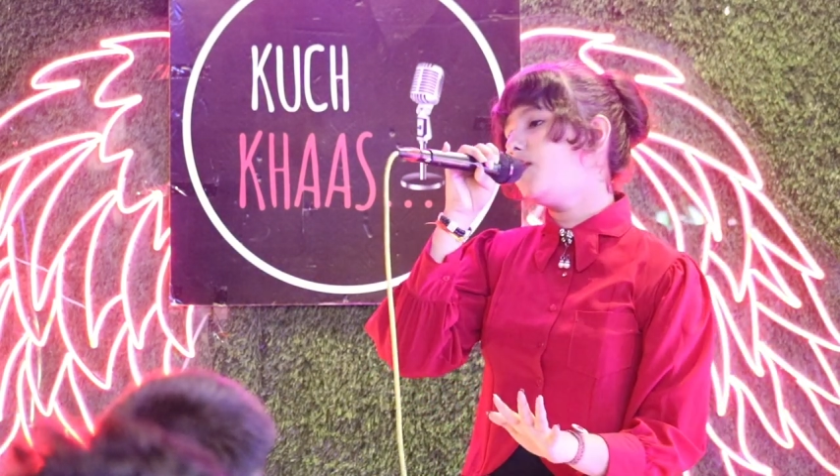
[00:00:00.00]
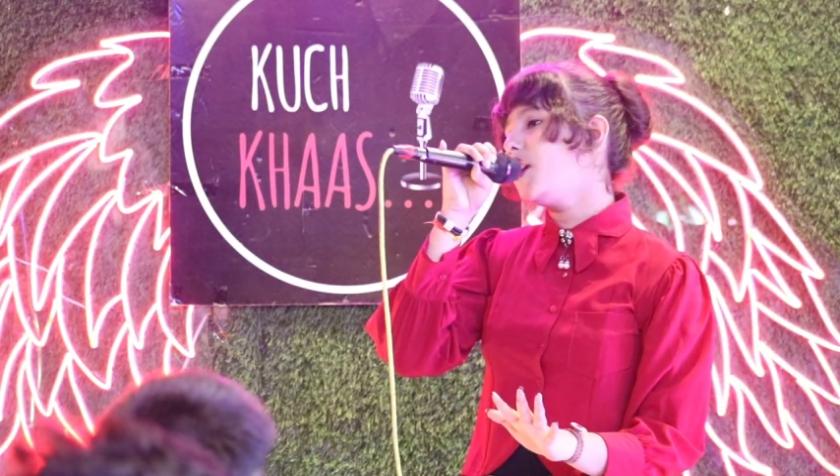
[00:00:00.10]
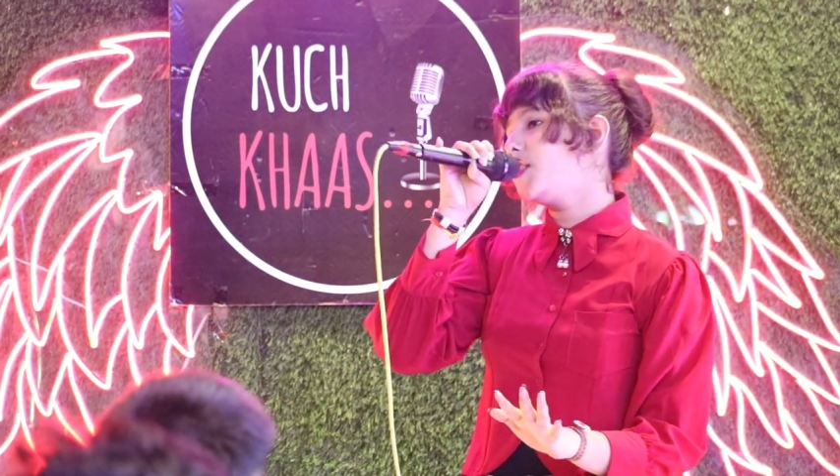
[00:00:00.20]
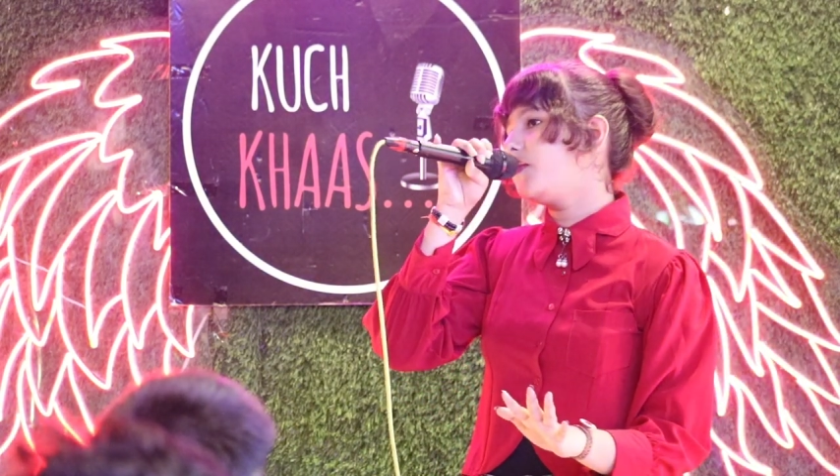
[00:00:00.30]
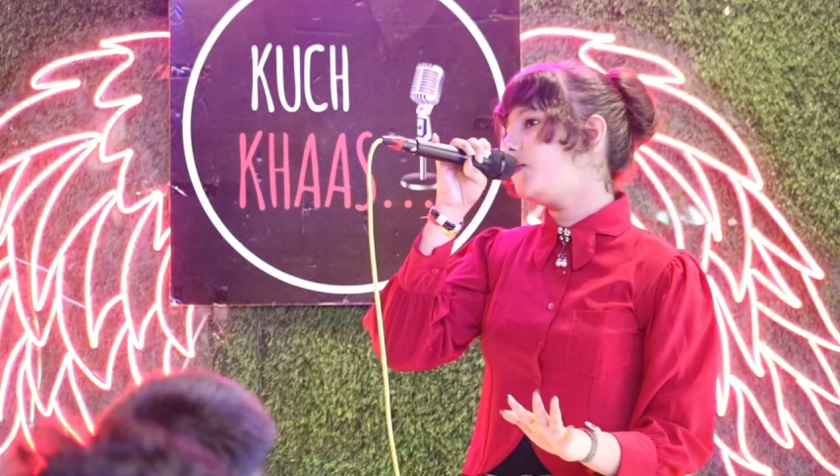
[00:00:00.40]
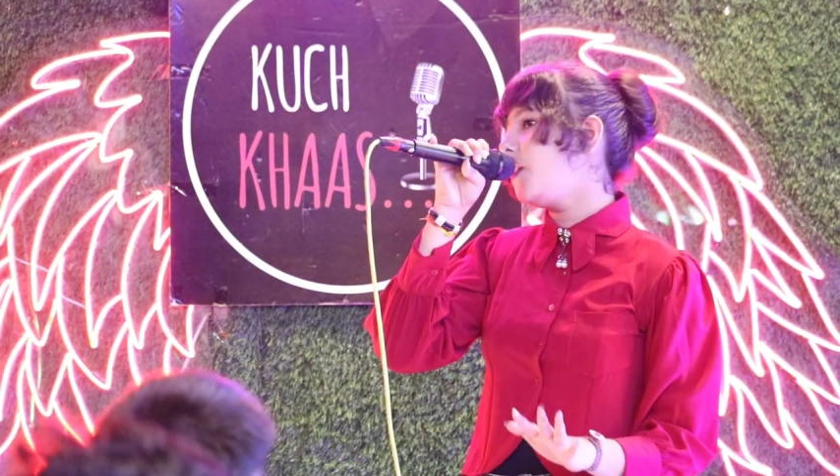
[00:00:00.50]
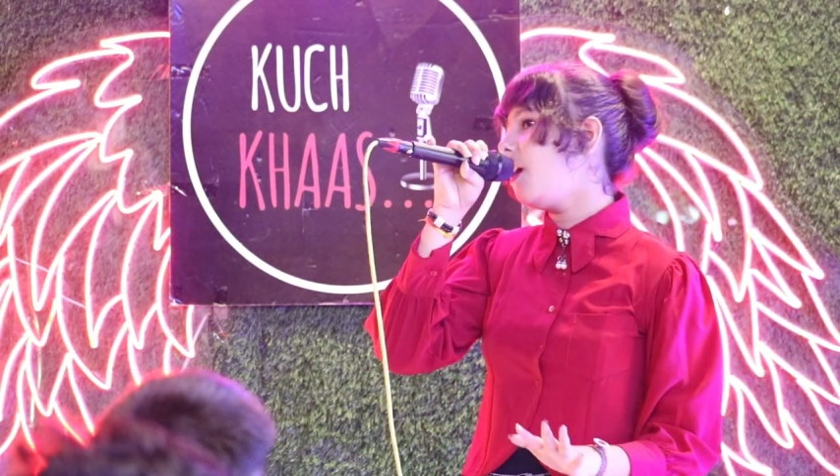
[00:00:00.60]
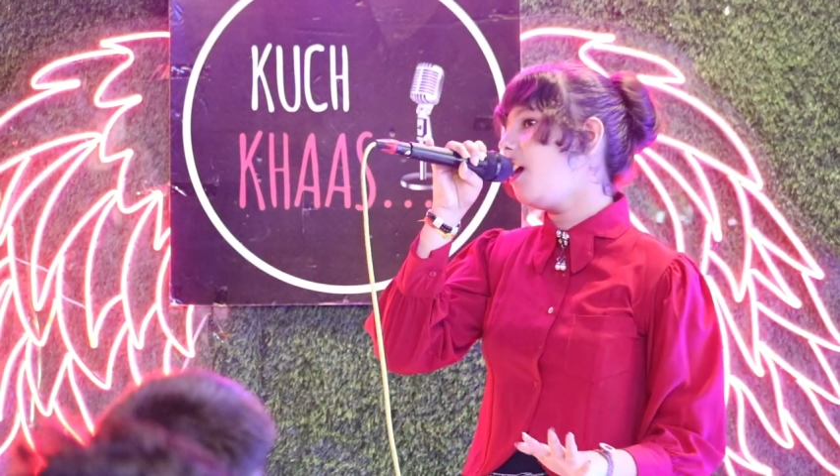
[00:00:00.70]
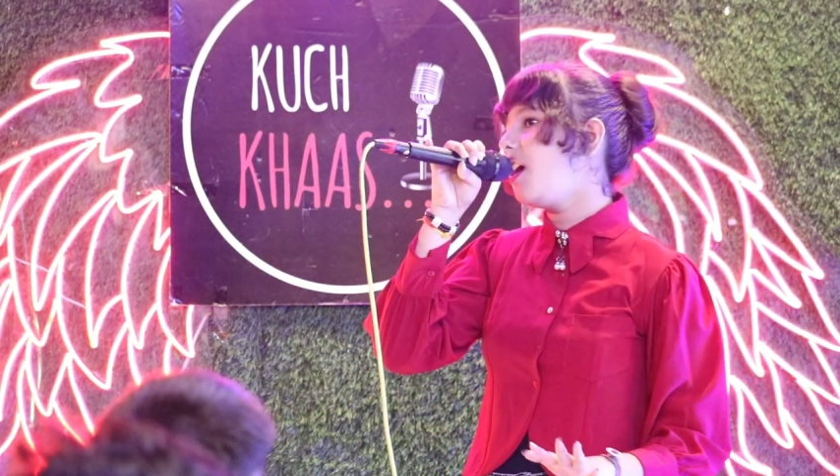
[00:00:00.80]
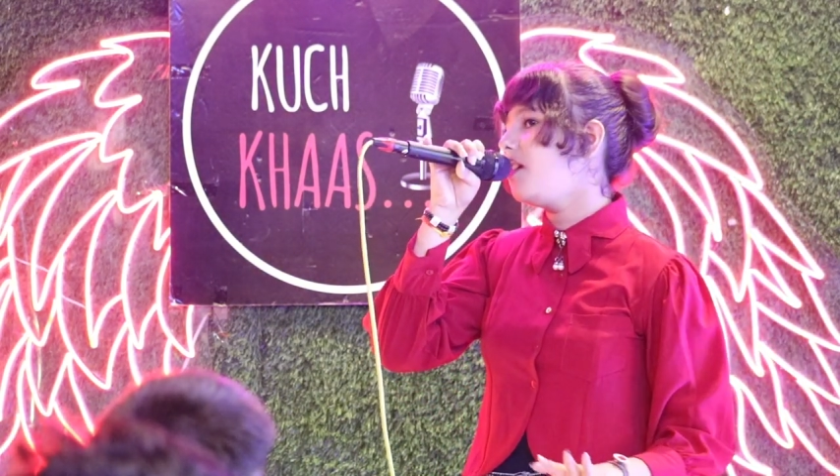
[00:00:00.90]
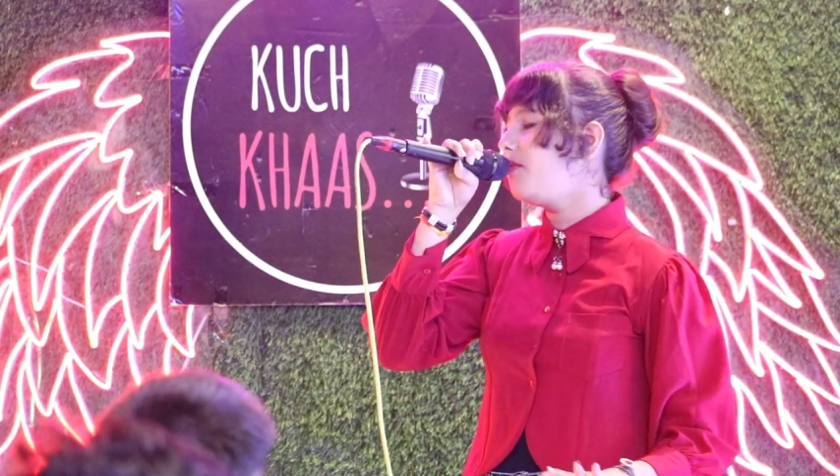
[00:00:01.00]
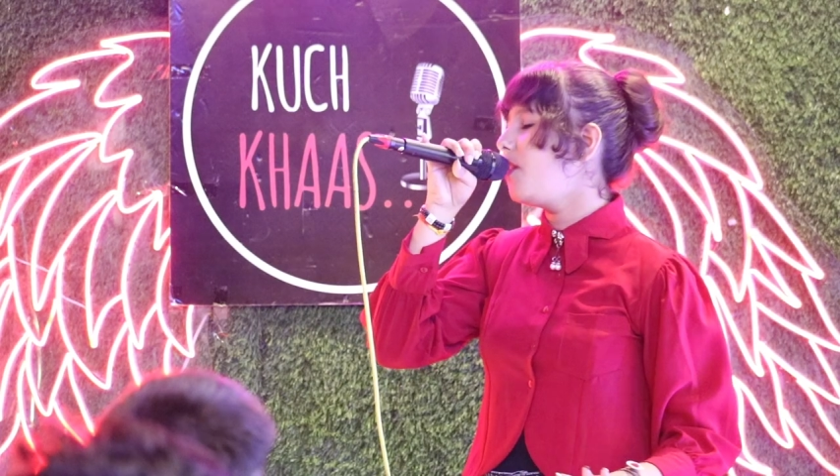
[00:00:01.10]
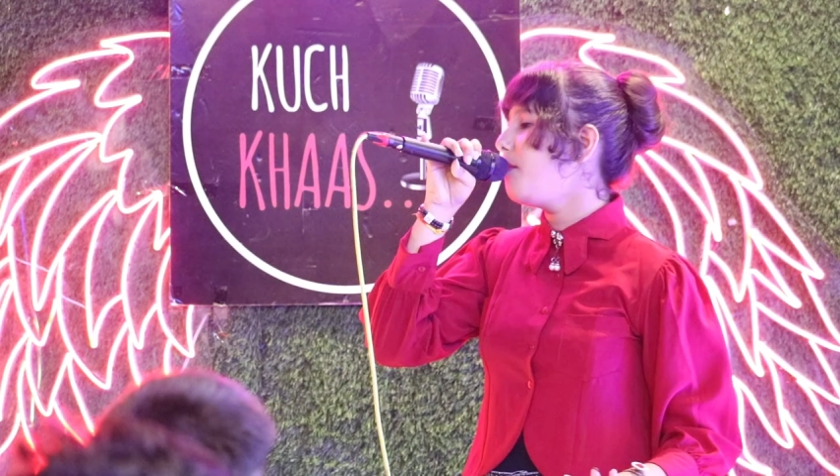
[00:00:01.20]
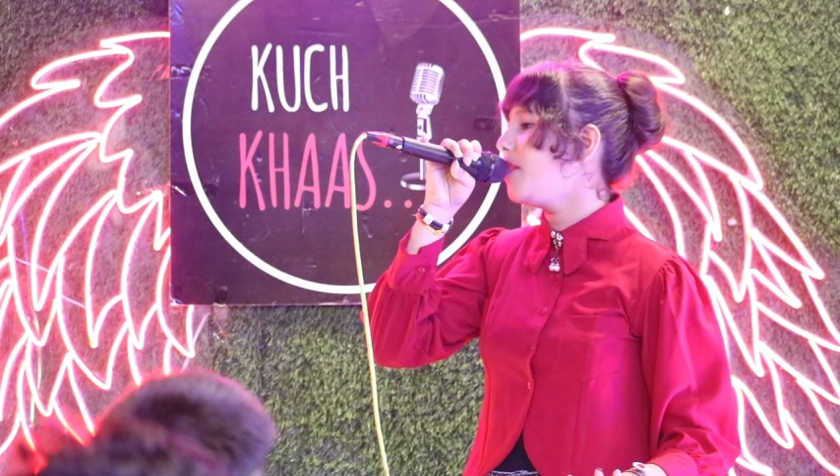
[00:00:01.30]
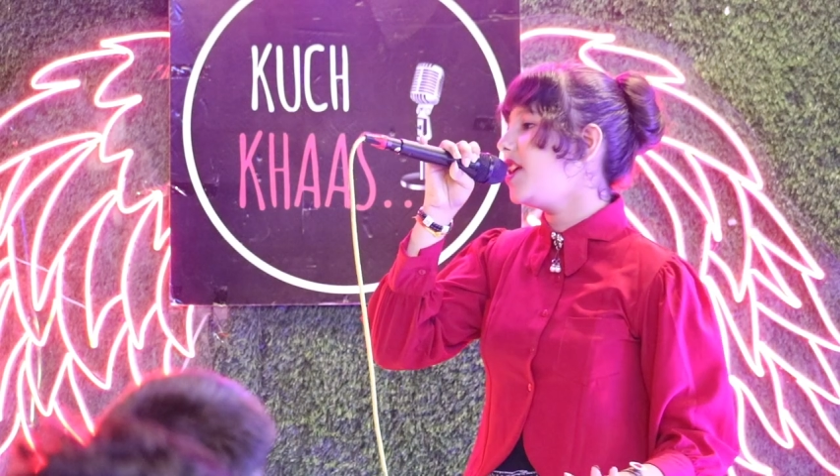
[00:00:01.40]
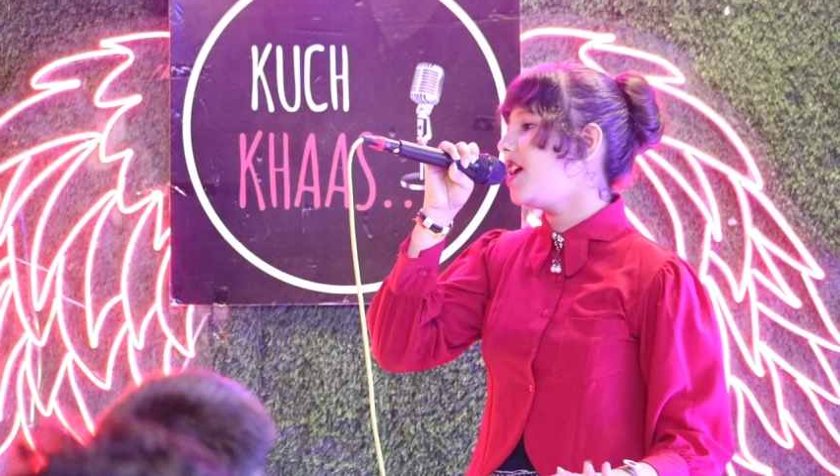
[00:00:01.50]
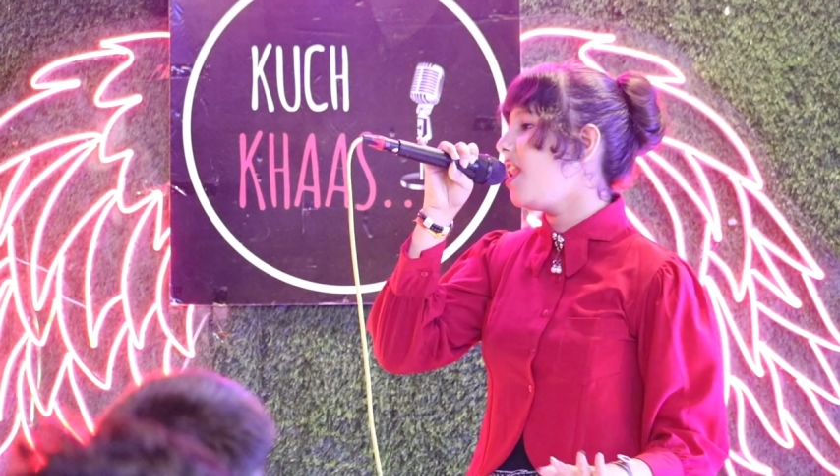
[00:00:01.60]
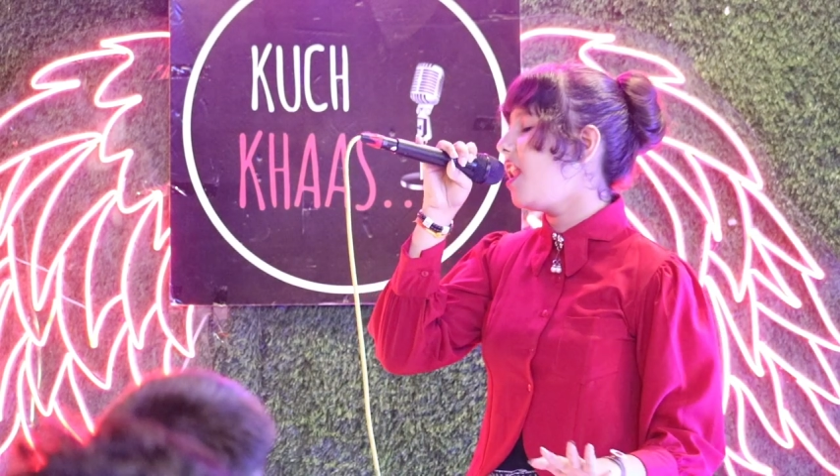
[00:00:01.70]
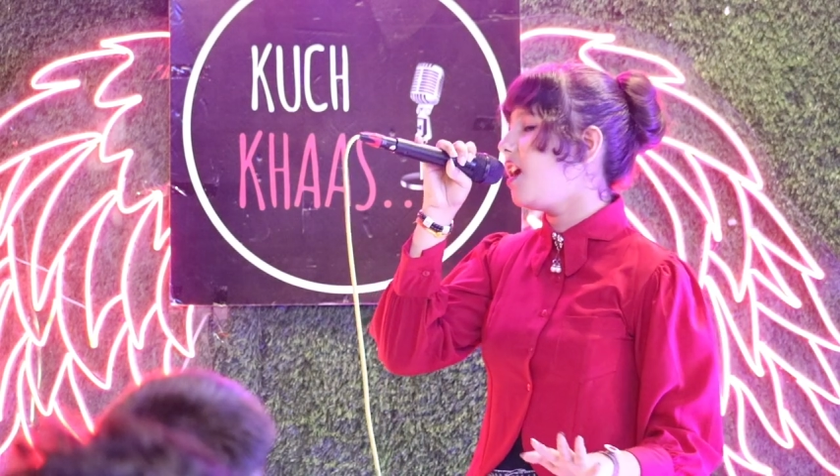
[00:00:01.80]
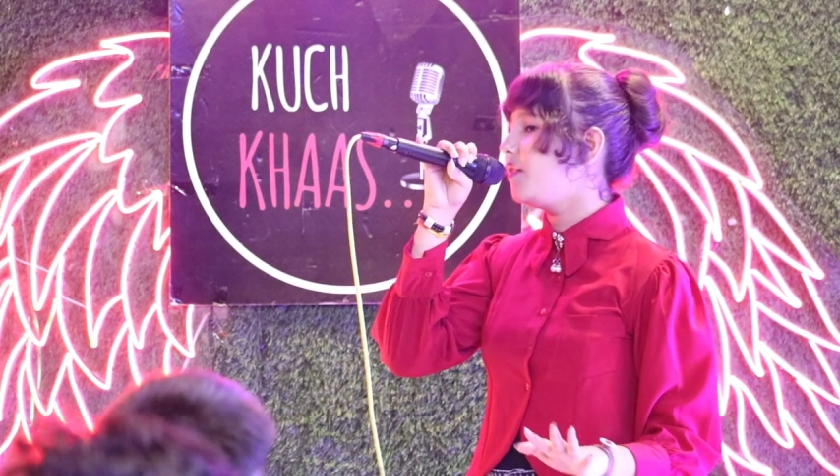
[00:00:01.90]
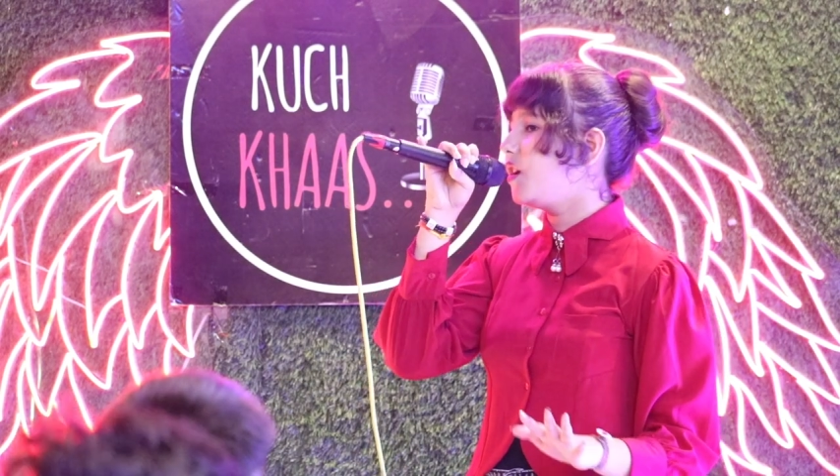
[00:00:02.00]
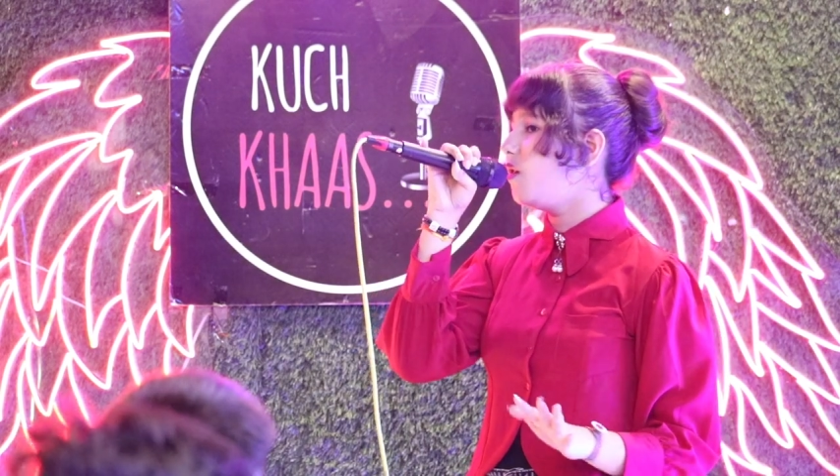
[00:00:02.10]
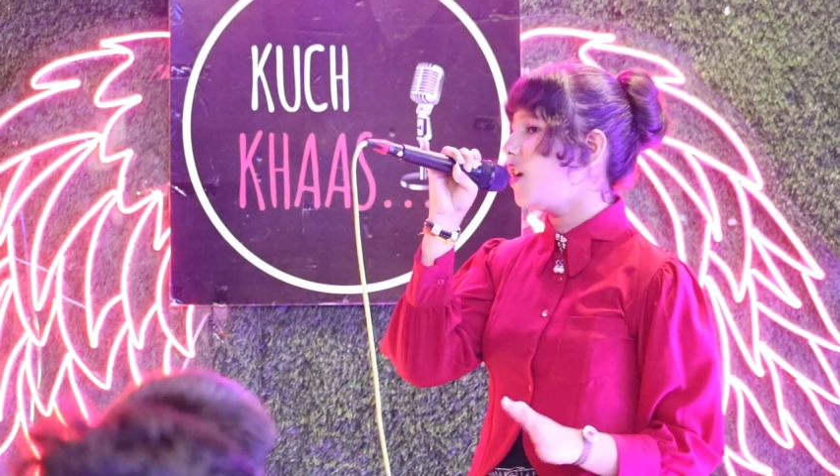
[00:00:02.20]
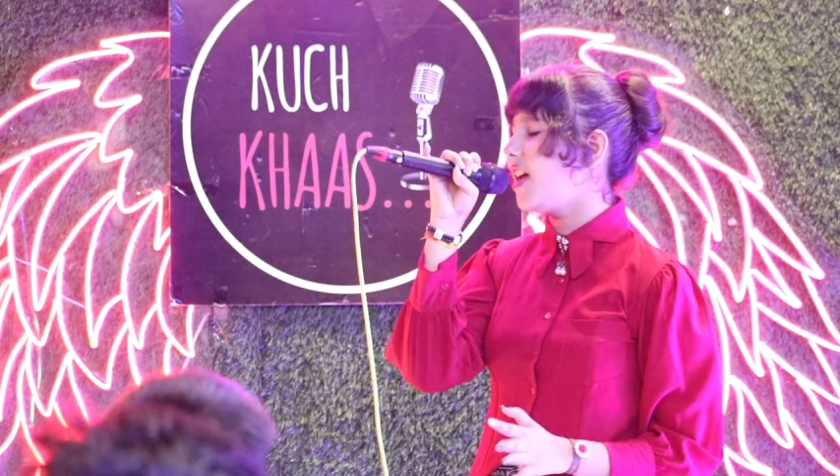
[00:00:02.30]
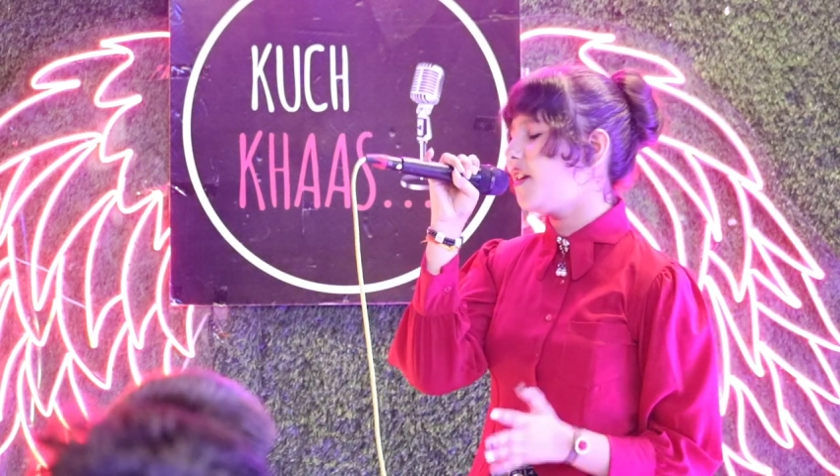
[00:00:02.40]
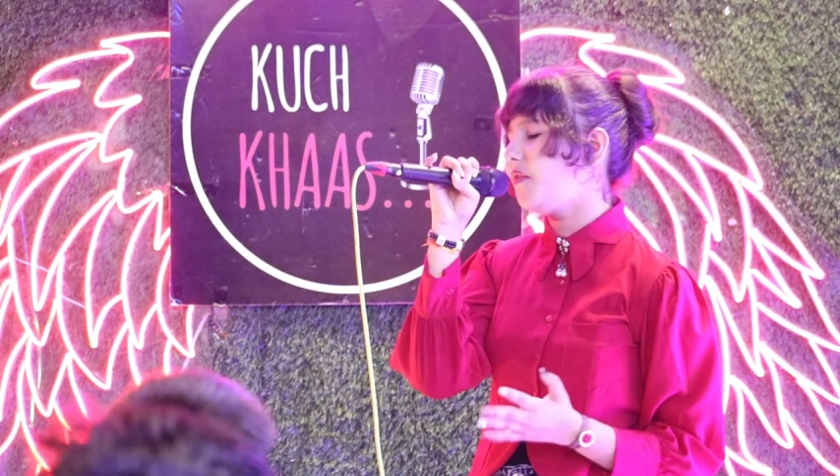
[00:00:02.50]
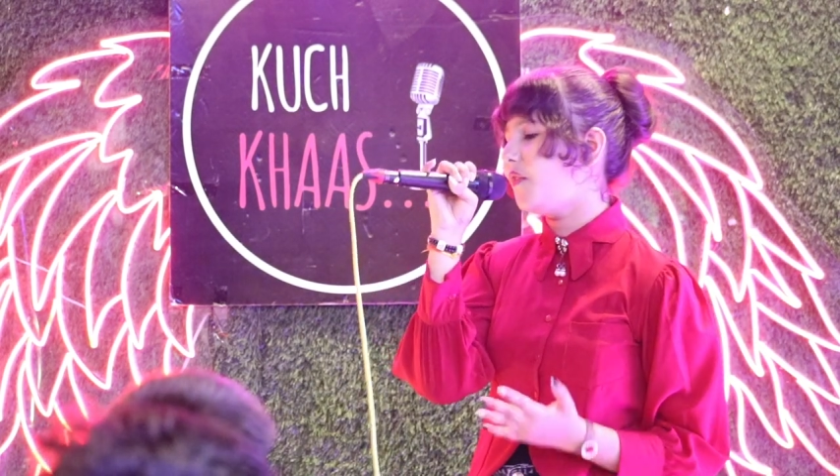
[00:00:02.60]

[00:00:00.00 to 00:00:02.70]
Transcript: watch you falling for me, I love the way it